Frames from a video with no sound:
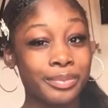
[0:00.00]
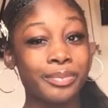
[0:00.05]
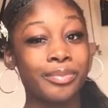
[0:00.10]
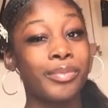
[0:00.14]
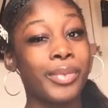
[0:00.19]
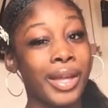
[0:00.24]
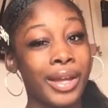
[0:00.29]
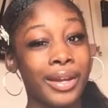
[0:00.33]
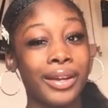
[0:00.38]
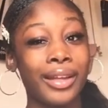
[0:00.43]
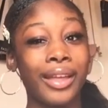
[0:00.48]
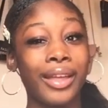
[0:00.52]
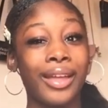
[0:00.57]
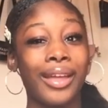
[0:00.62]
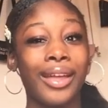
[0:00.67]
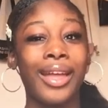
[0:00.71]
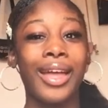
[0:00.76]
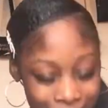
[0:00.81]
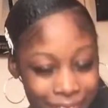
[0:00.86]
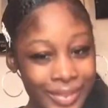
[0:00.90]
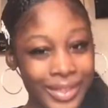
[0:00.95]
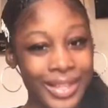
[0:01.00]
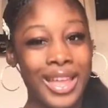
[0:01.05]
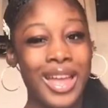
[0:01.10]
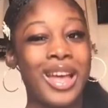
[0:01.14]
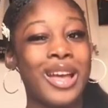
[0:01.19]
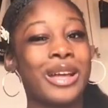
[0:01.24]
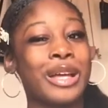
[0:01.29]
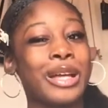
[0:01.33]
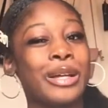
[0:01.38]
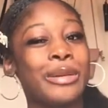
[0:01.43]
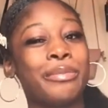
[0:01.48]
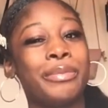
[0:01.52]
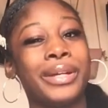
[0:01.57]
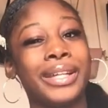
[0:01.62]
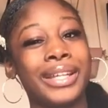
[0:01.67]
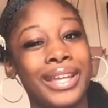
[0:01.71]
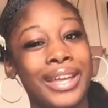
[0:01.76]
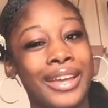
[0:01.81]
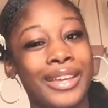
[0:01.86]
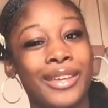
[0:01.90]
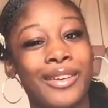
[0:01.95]
period but
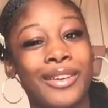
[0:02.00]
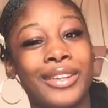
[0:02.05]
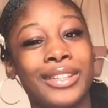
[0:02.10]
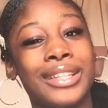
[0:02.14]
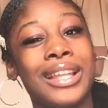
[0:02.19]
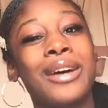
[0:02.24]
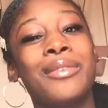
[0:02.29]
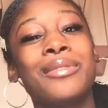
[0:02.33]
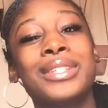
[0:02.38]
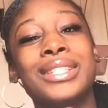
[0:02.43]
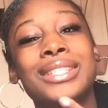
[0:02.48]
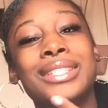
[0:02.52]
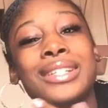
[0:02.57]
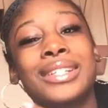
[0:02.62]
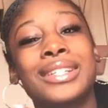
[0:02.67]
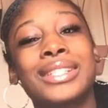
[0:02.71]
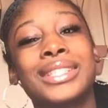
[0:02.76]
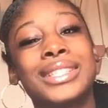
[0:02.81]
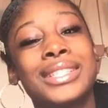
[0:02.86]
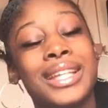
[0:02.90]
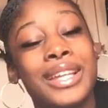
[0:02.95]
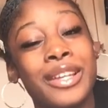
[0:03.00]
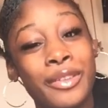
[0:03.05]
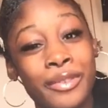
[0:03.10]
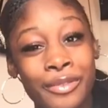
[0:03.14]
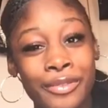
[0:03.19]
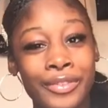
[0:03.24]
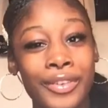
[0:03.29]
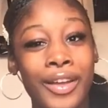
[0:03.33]
yeah y'all that was the 10th